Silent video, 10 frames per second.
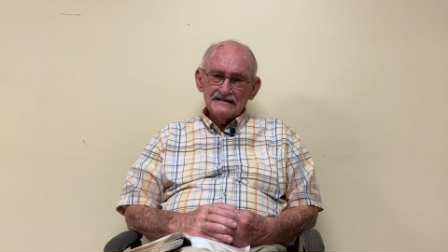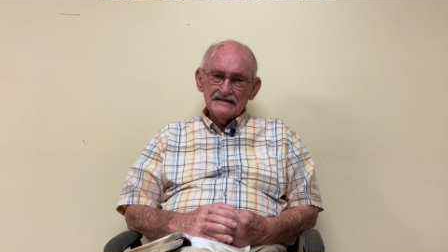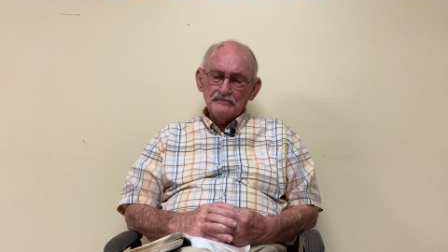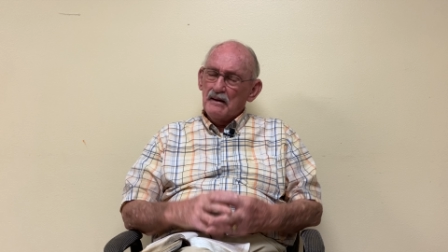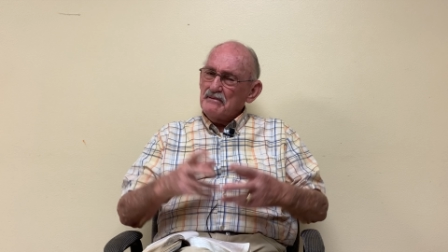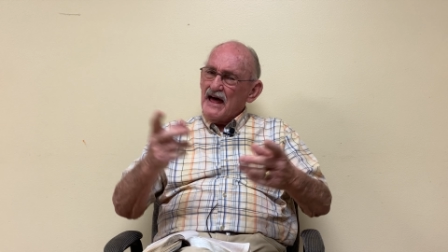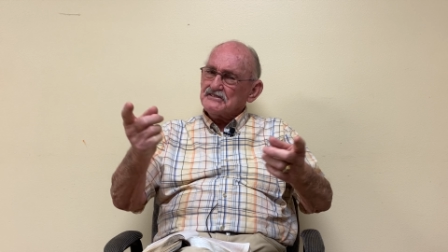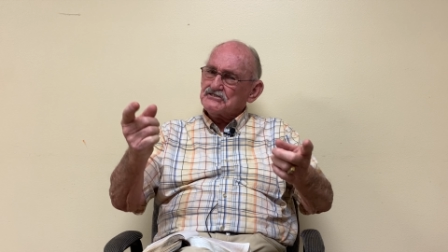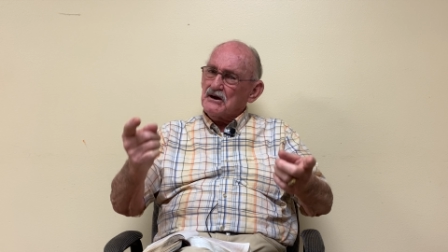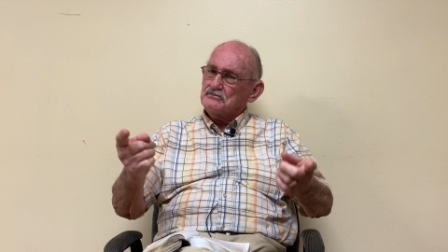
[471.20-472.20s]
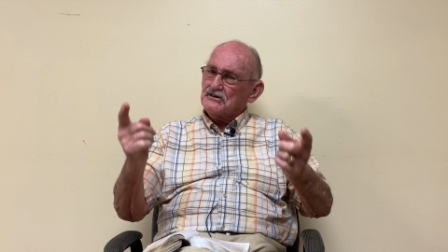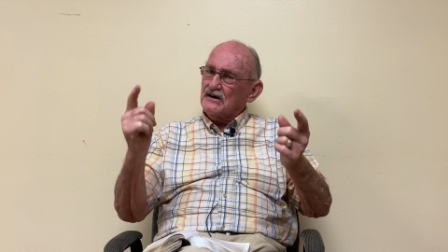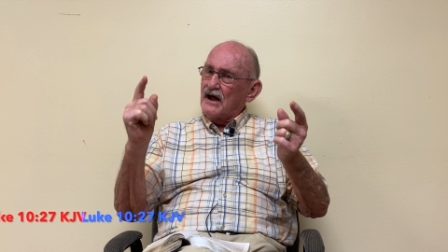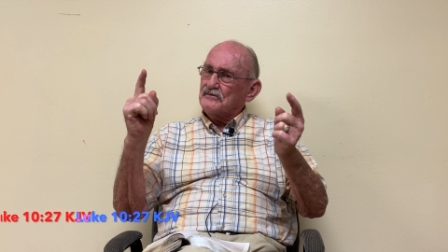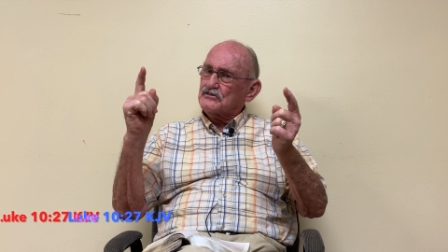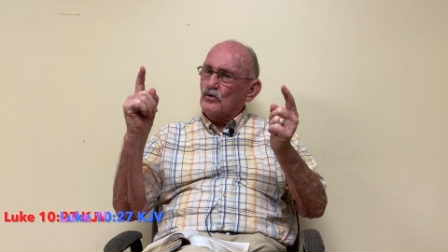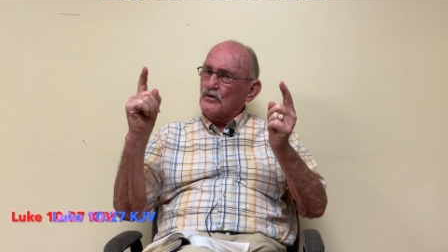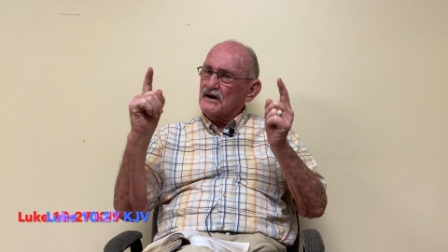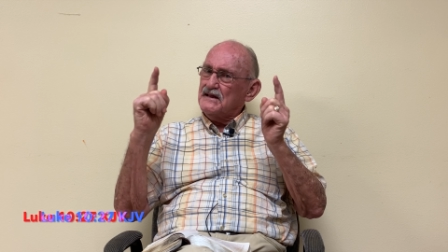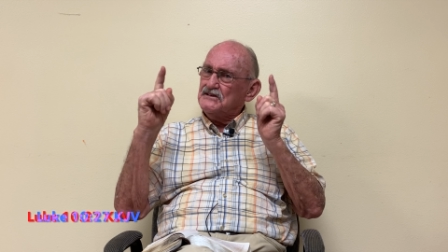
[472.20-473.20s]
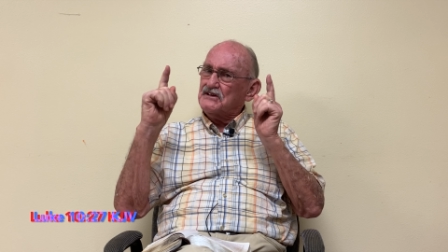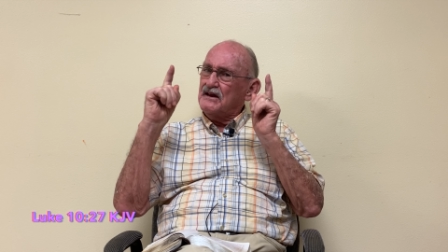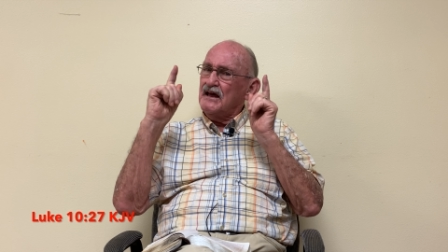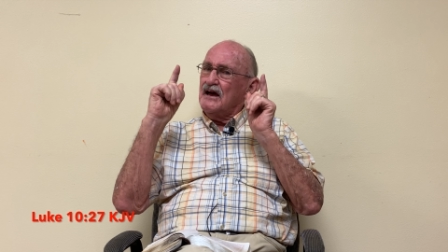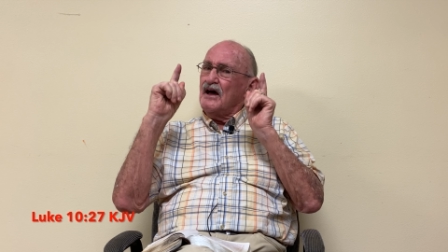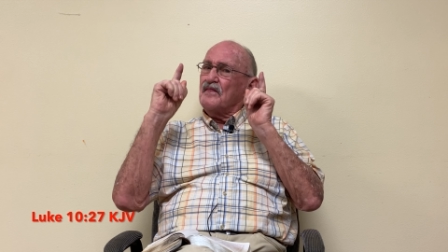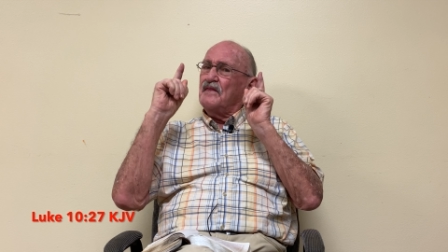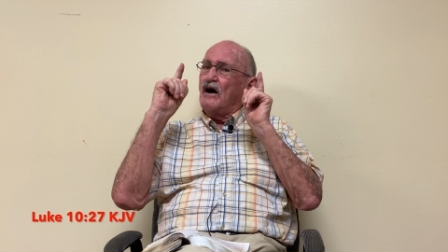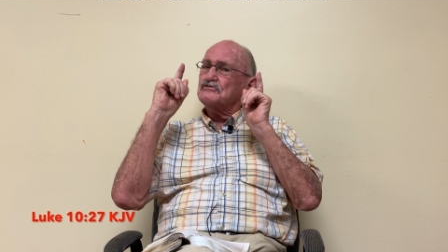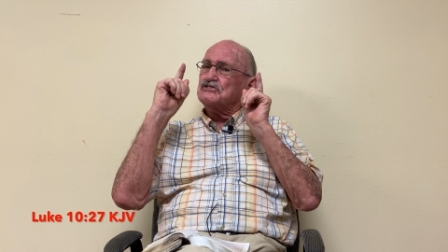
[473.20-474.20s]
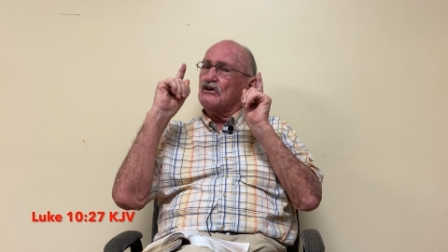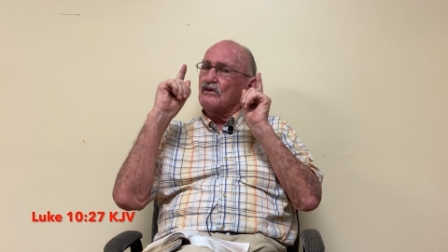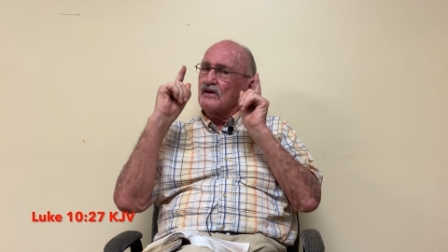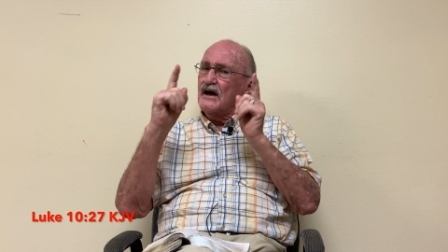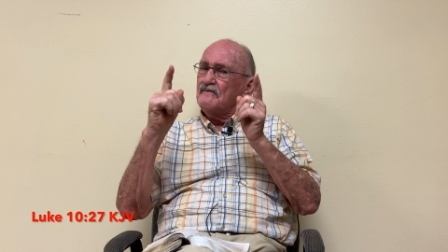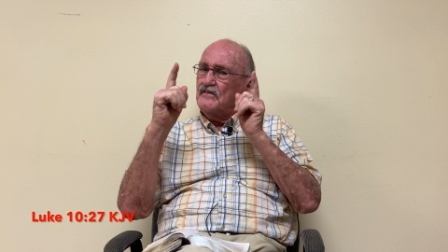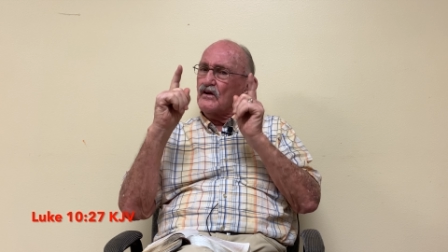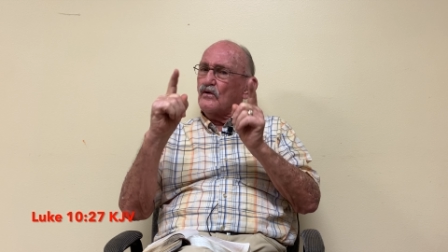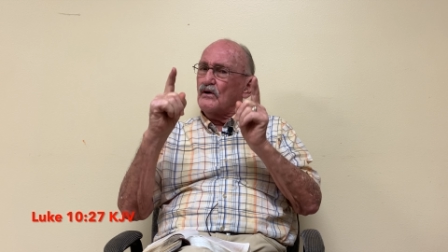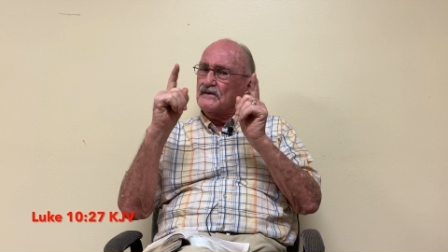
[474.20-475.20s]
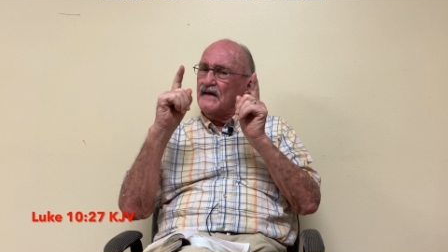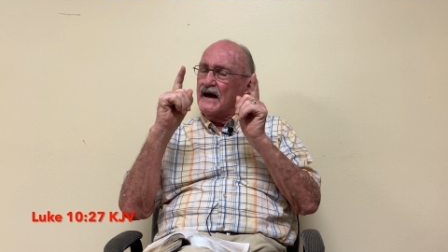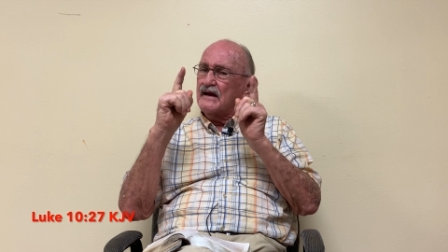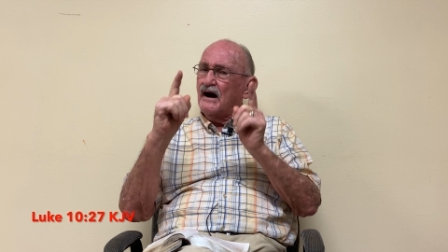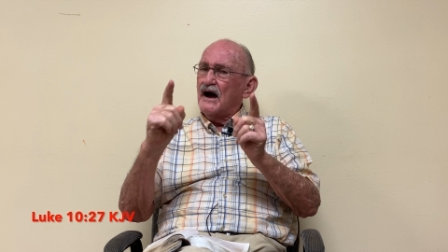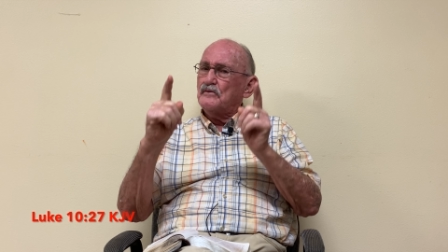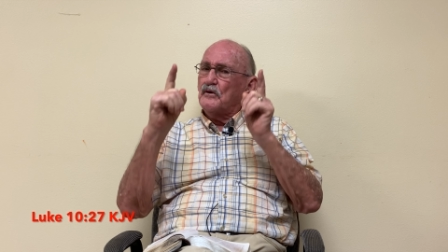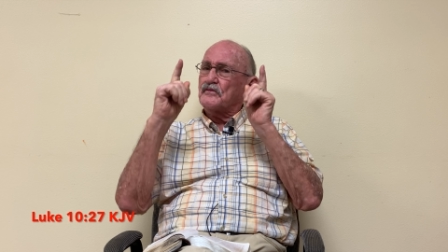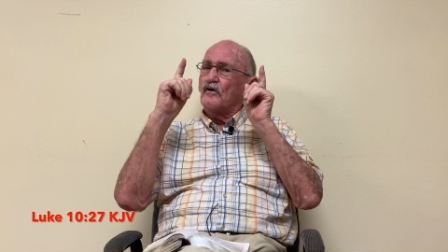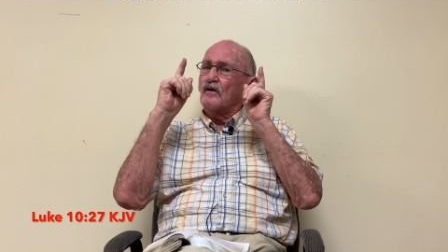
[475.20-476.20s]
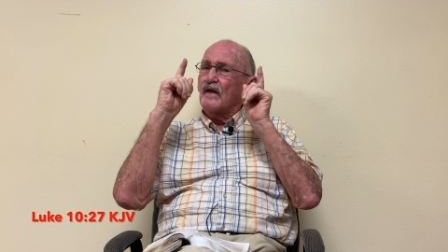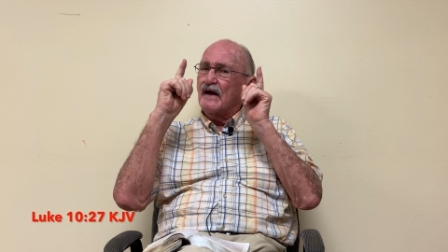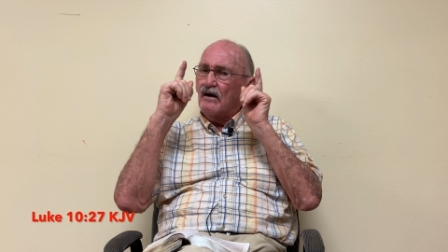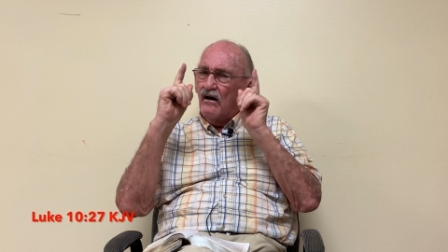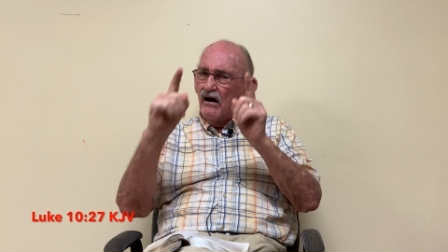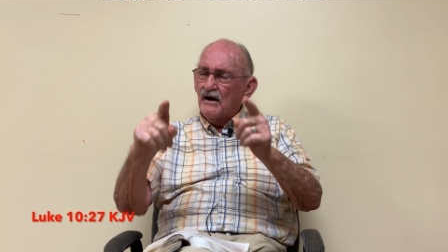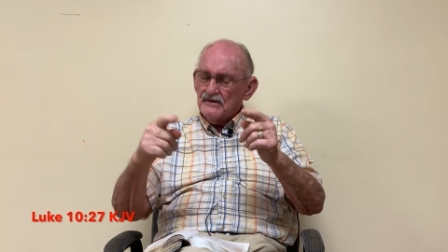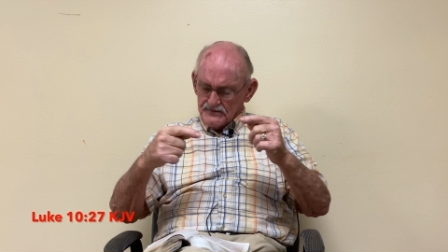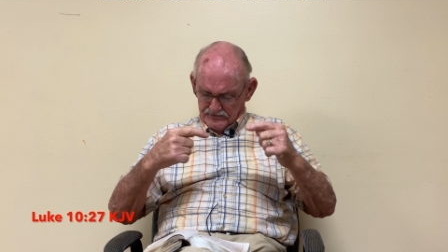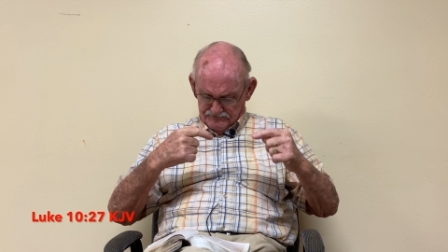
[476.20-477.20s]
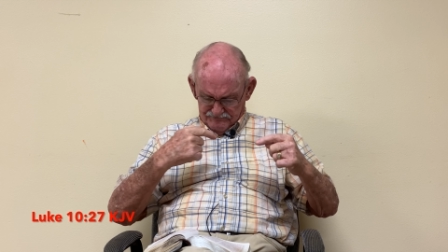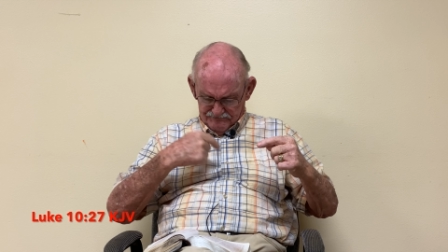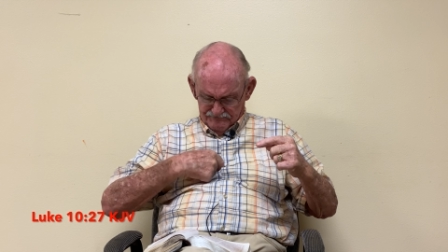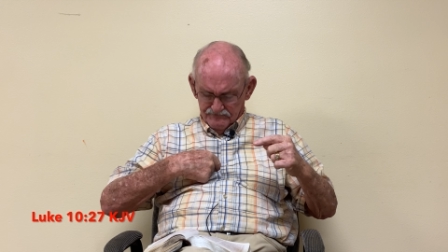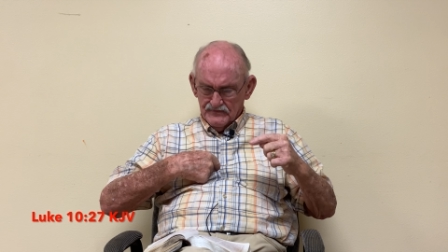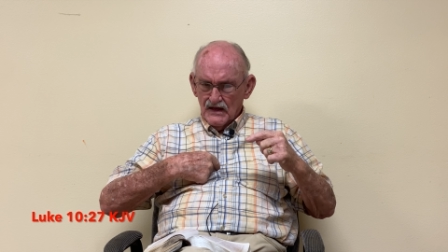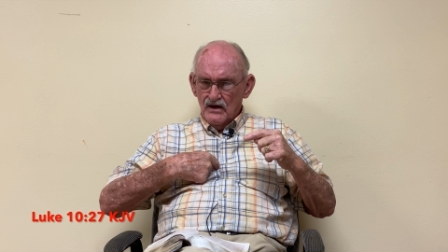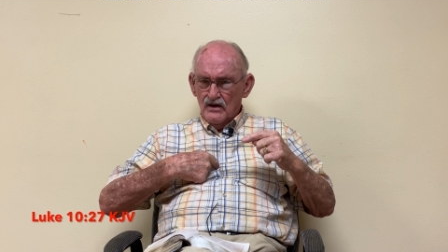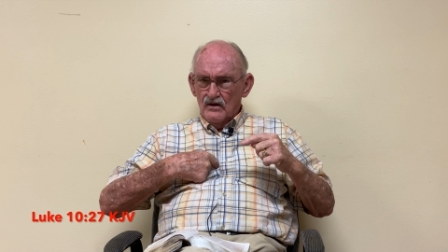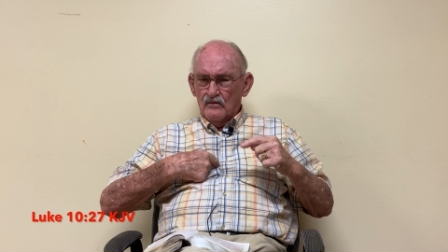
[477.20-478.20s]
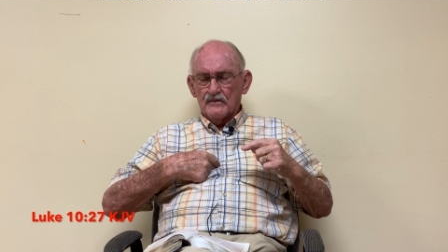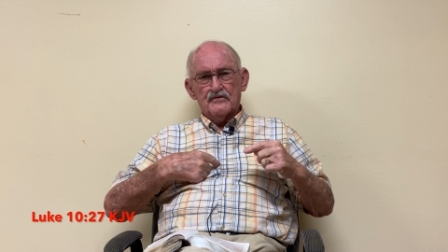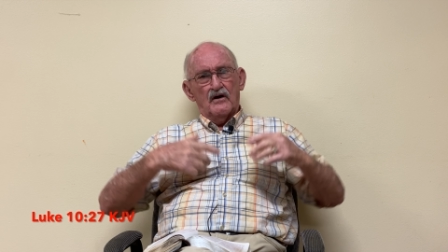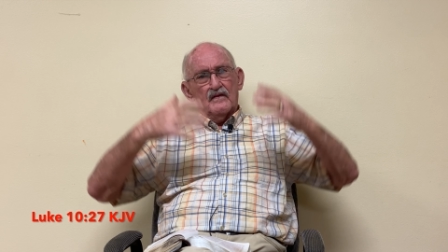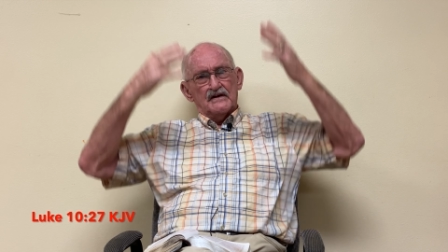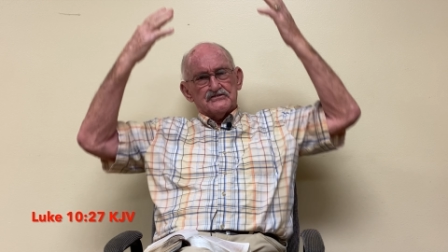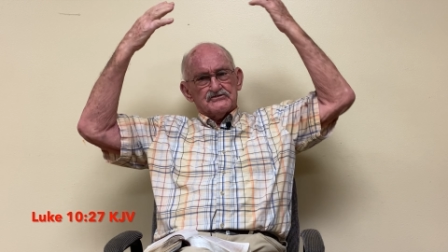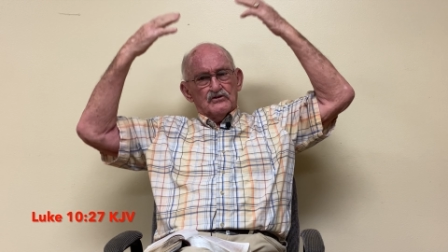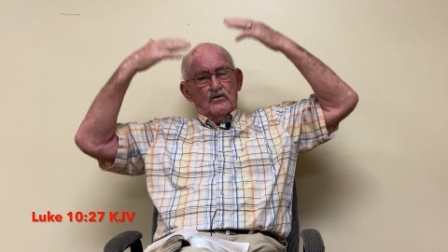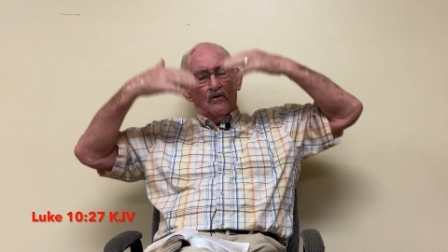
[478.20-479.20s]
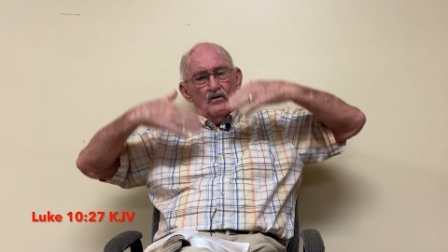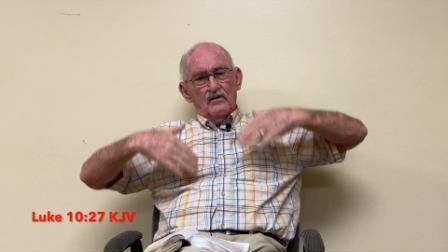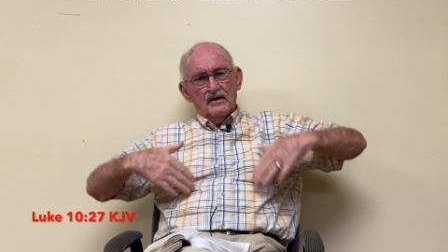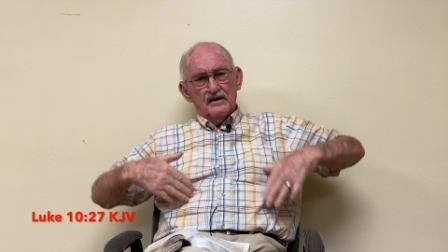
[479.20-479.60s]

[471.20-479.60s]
Remember that scripture I recorded? He said, Thou shalt love the Lord thy God with all thy heart, with all thy soul.